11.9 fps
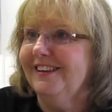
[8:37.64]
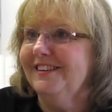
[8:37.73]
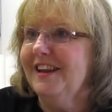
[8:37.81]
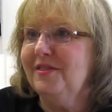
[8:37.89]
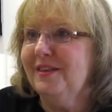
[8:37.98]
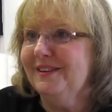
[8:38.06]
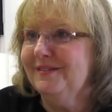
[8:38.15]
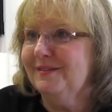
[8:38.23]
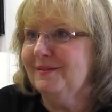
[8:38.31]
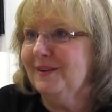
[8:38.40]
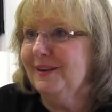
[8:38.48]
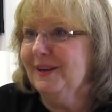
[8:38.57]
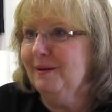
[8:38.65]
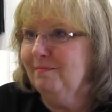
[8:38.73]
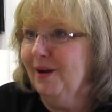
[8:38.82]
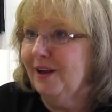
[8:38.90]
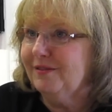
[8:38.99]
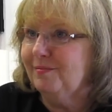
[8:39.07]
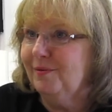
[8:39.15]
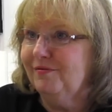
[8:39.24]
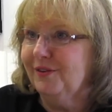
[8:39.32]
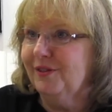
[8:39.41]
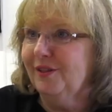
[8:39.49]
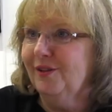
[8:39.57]
nothing's impossible
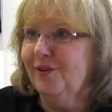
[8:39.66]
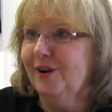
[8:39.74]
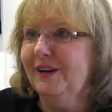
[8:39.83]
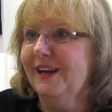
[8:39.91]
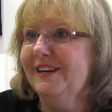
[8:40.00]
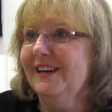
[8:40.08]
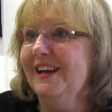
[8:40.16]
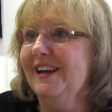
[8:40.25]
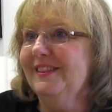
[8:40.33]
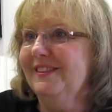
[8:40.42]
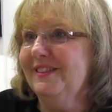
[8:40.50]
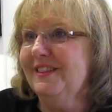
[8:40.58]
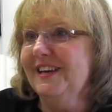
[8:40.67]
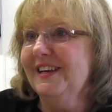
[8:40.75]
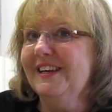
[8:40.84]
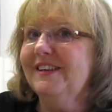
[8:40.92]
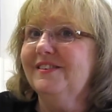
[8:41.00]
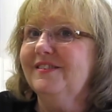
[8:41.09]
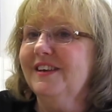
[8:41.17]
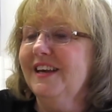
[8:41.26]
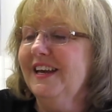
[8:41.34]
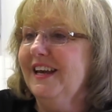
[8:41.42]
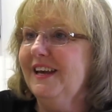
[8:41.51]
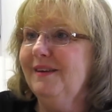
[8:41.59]
for the Lord. And, and the thing is,
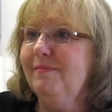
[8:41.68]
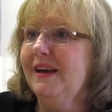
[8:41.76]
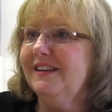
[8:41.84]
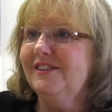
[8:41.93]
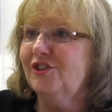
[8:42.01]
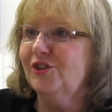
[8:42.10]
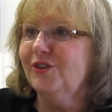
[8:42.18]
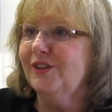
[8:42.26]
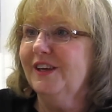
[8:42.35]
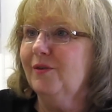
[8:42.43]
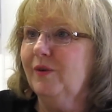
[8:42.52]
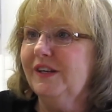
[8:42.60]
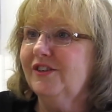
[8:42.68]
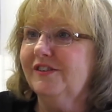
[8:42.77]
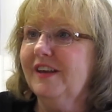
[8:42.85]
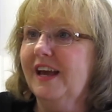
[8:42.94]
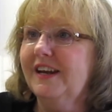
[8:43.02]
He made sure that we just